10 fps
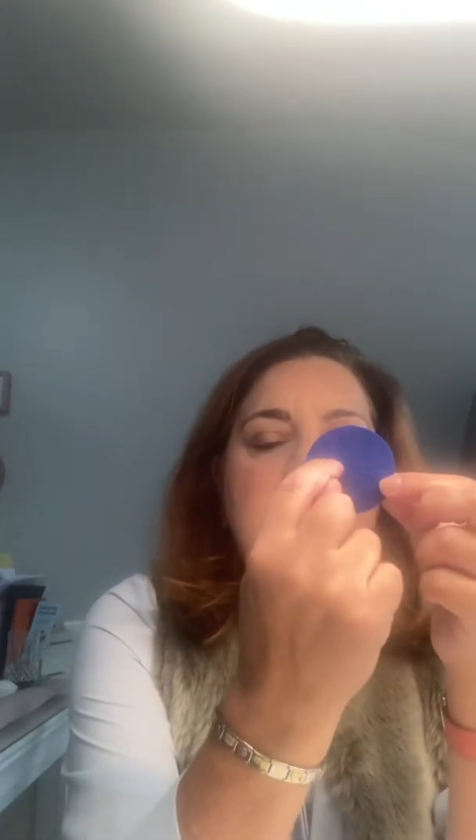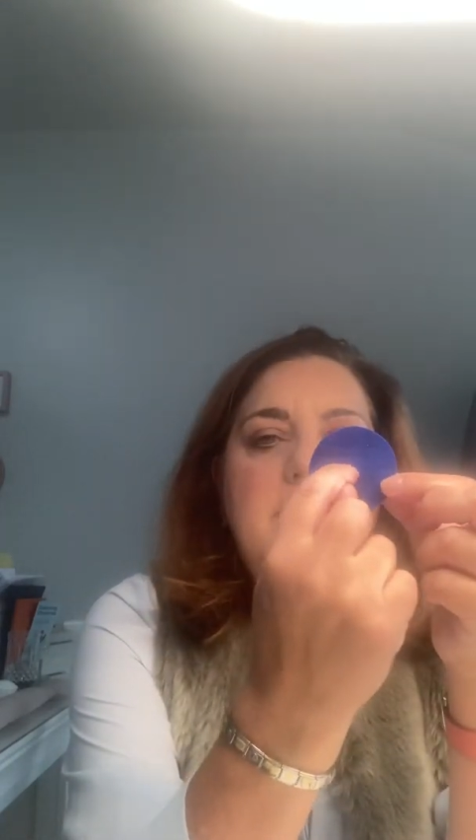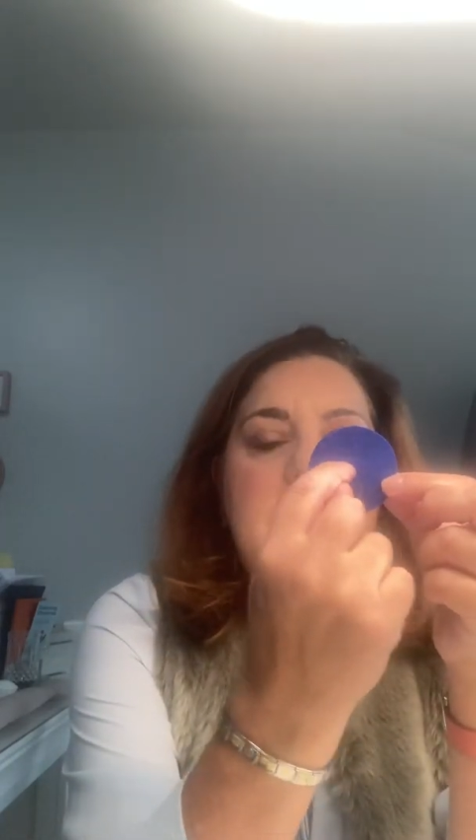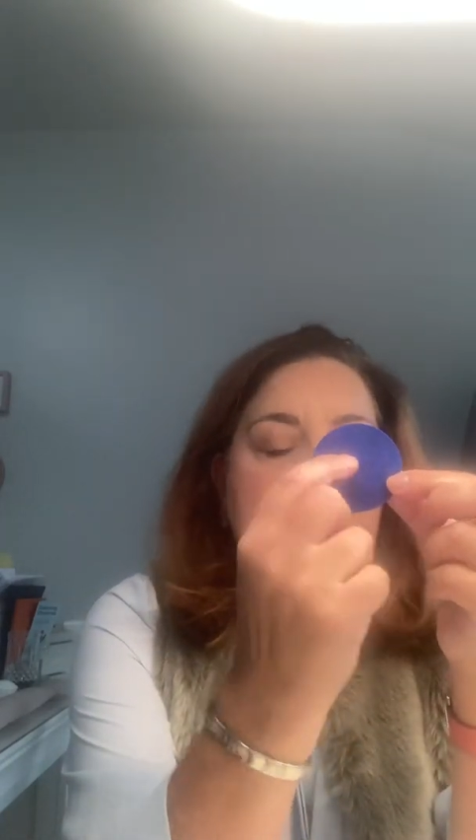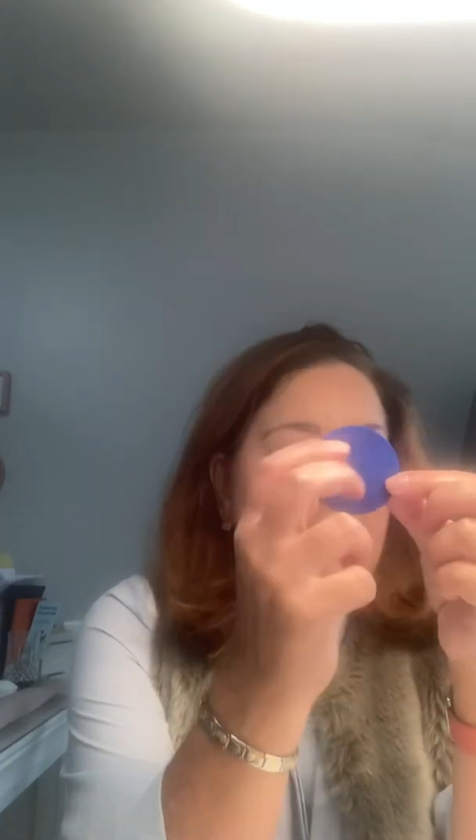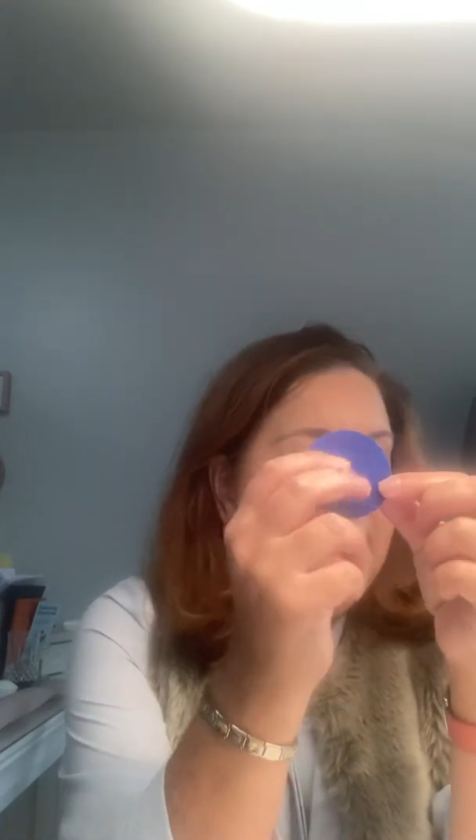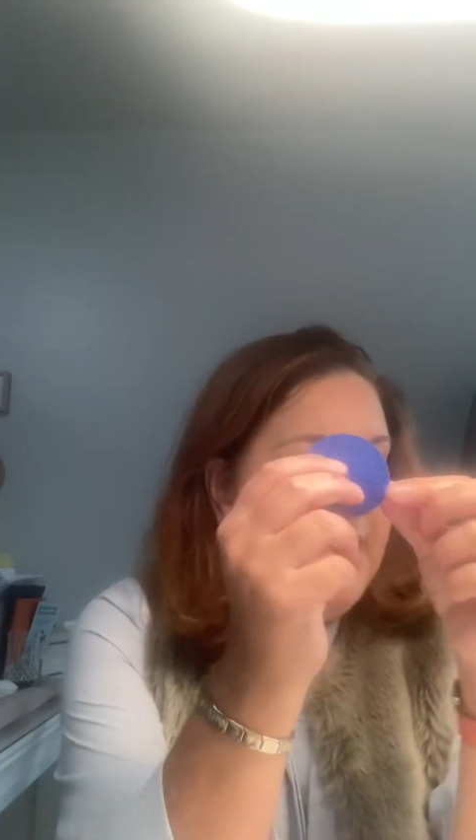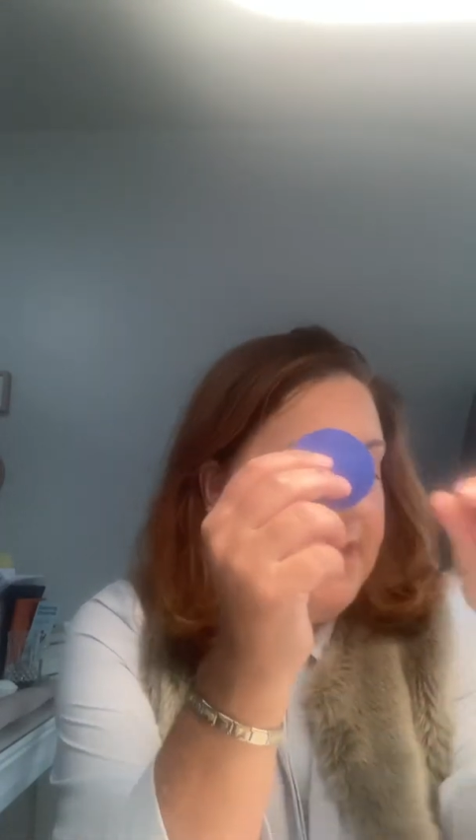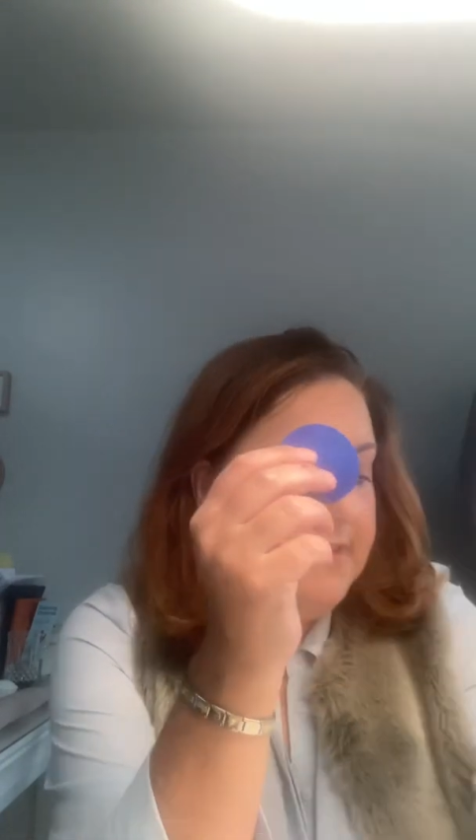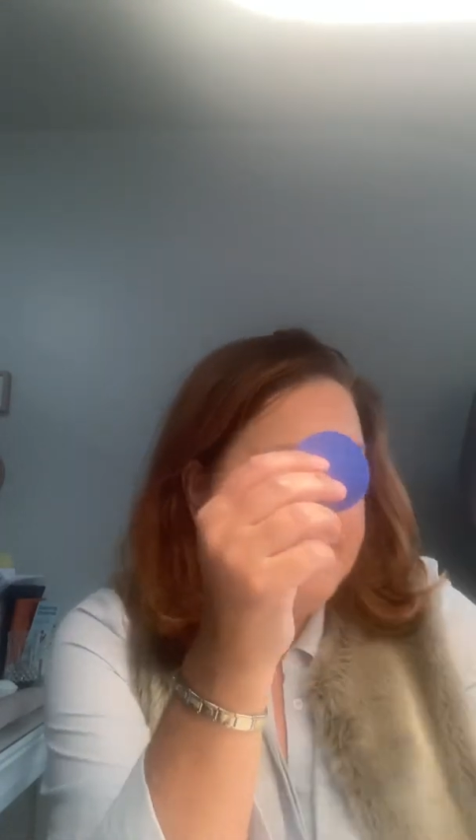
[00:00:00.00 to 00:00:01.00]
middle of
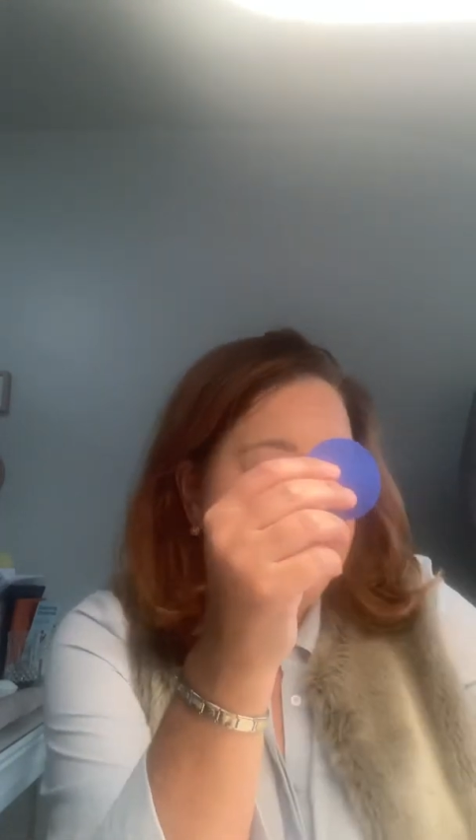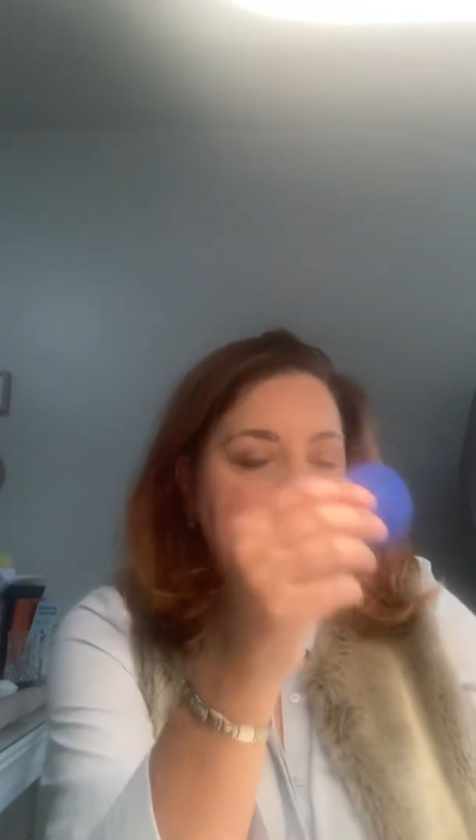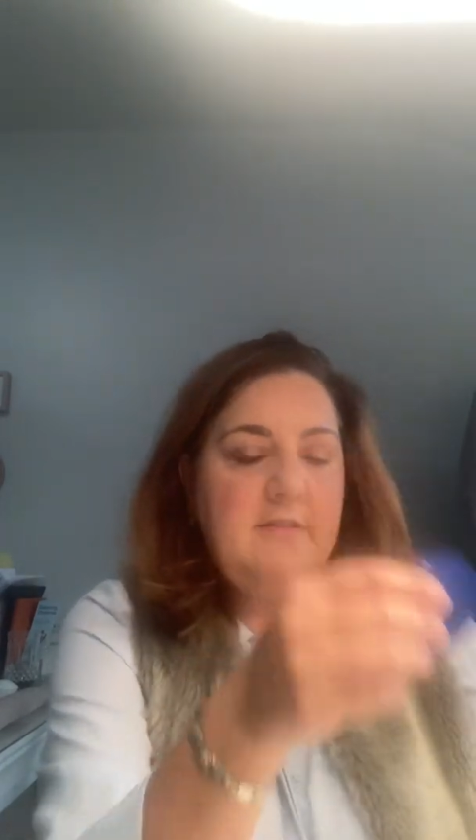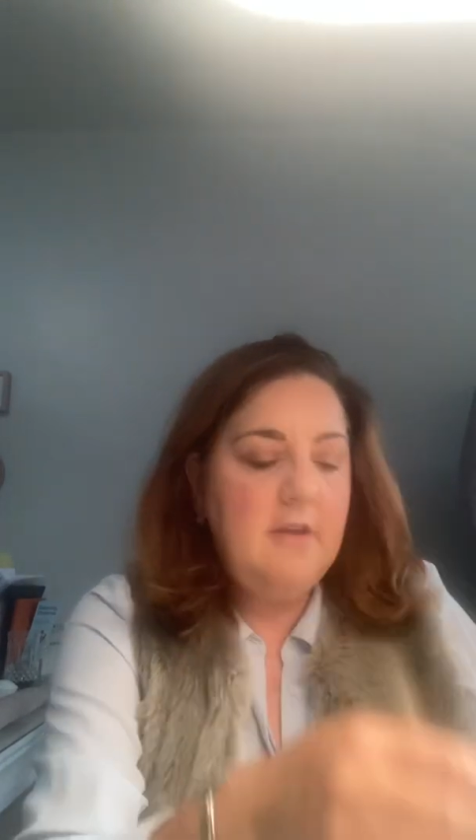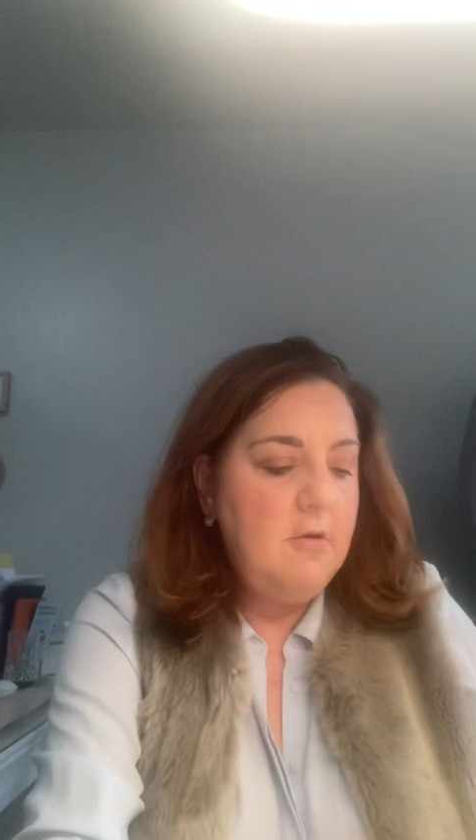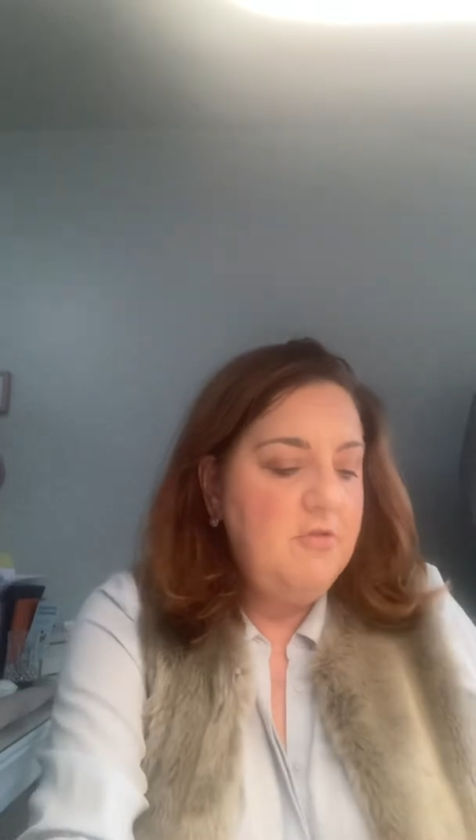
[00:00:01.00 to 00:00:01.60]
it is to sew